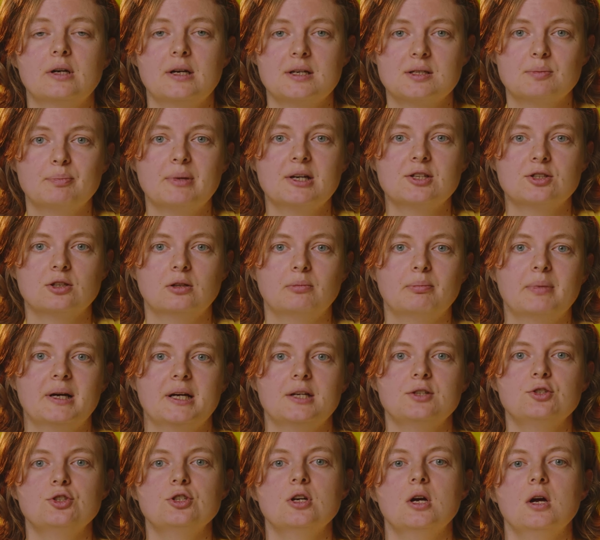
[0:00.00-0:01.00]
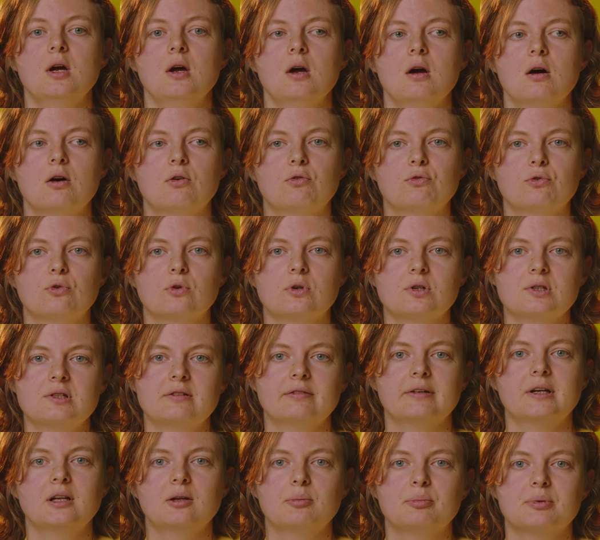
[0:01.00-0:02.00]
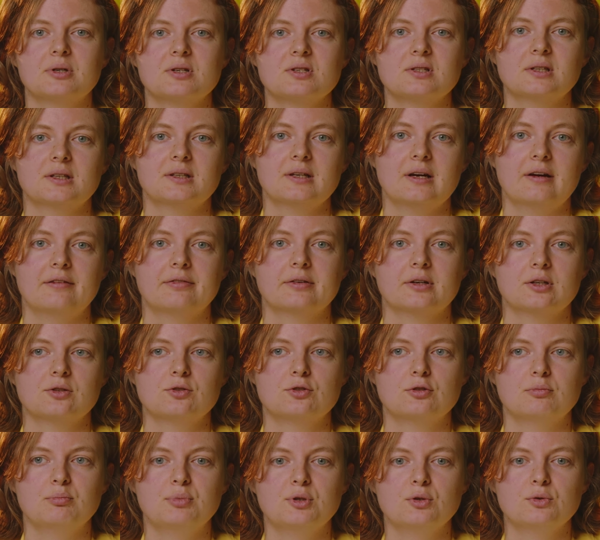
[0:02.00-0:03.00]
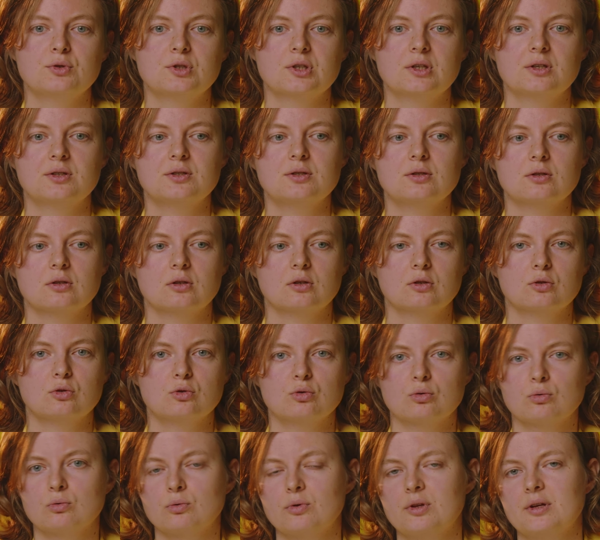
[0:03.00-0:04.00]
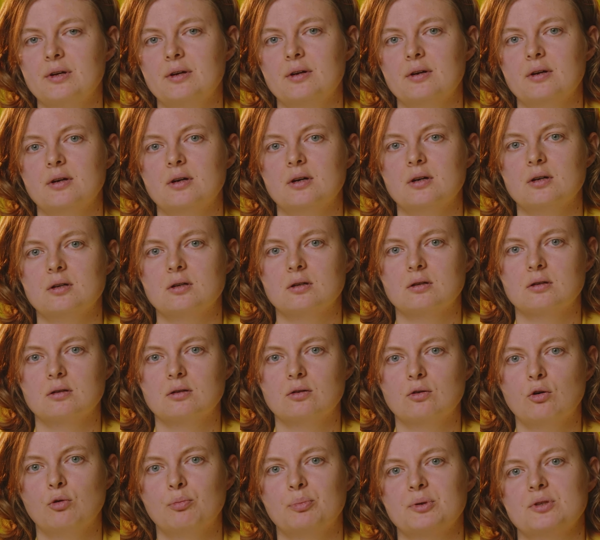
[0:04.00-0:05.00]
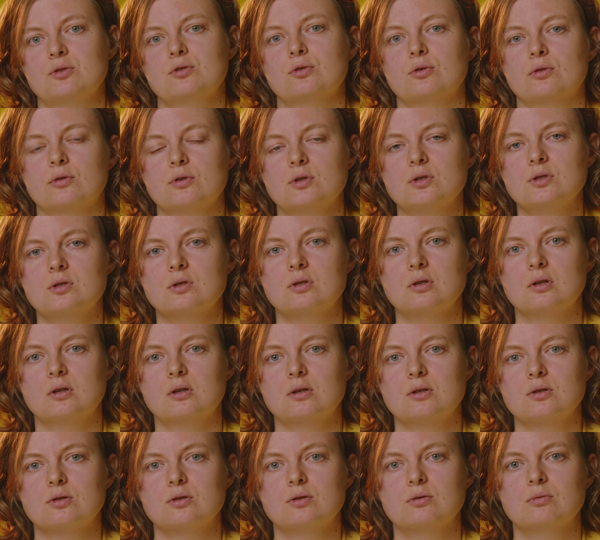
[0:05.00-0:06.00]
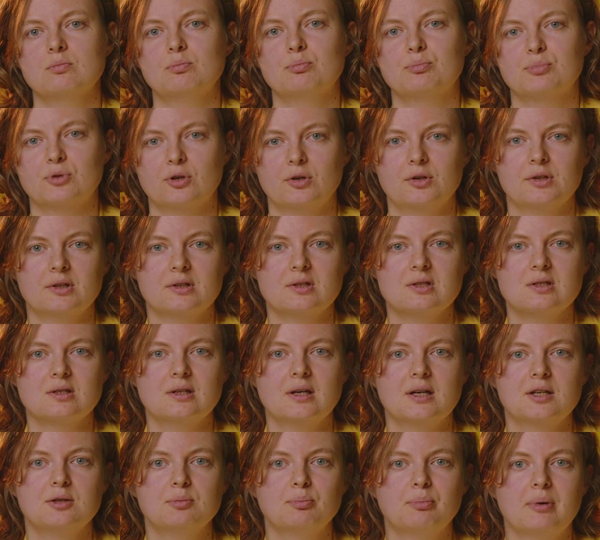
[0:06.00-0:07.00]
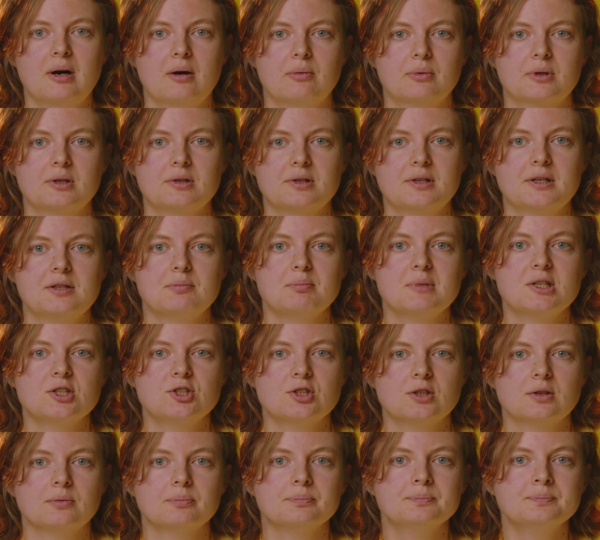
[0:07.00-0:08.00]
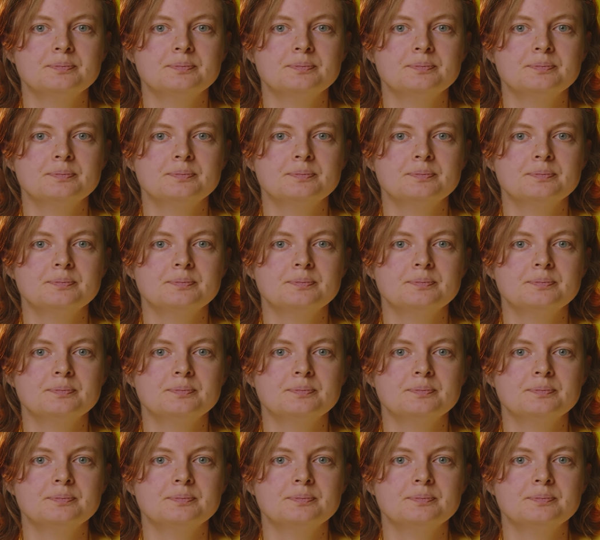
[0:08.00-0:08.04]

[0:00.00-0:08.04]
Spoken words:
a special page for developers that have contributed to the open source products that powered that mission.